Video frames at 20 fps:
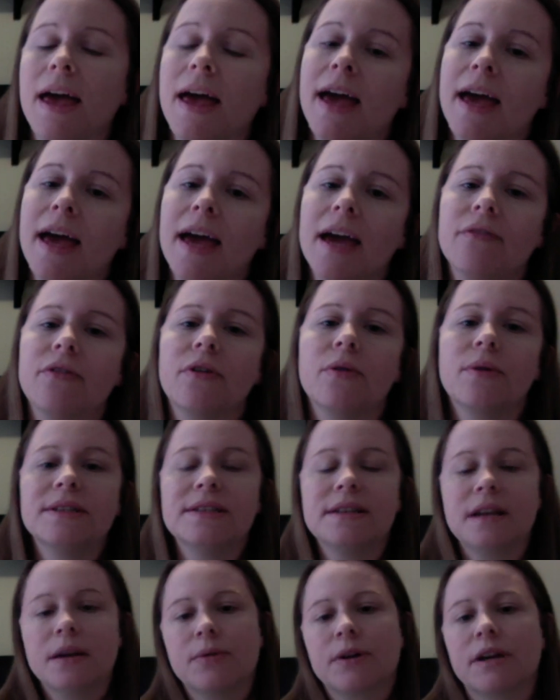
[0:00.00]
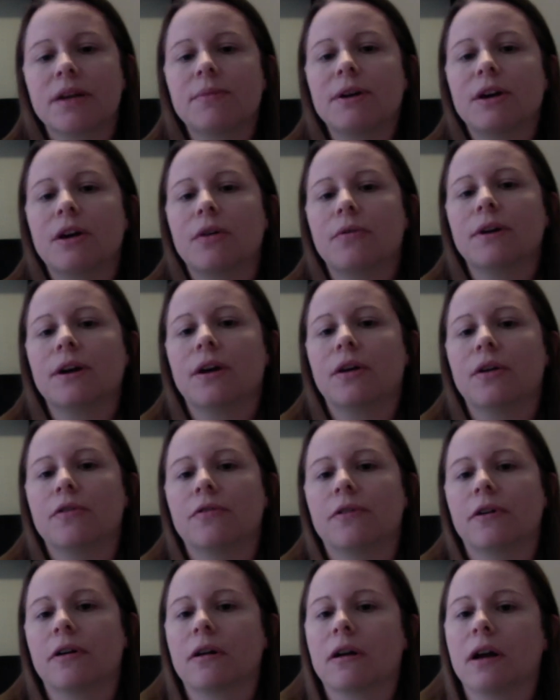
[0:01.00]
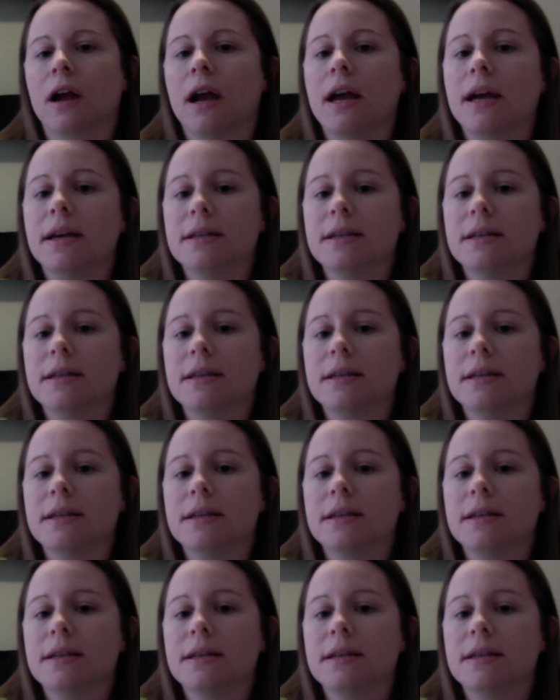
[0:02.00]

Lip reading: Hey everyone, today we're going to be going over